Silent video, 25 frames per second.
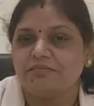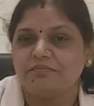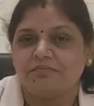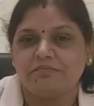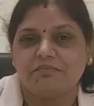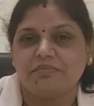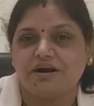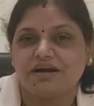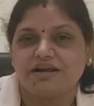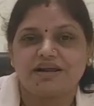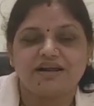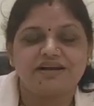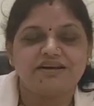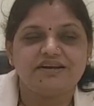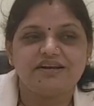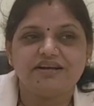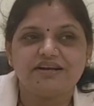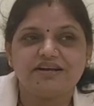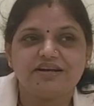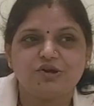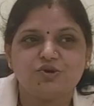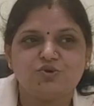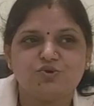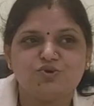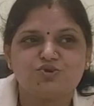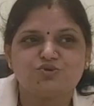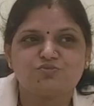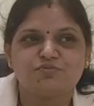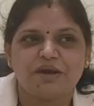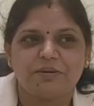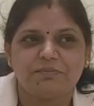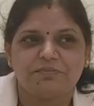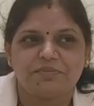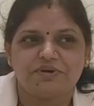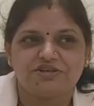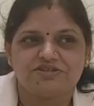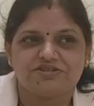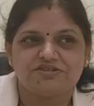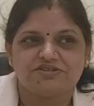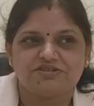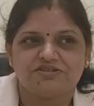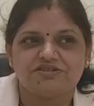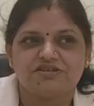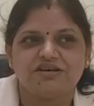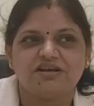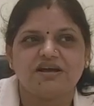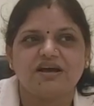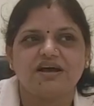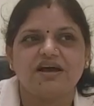but I didn't lose my patience.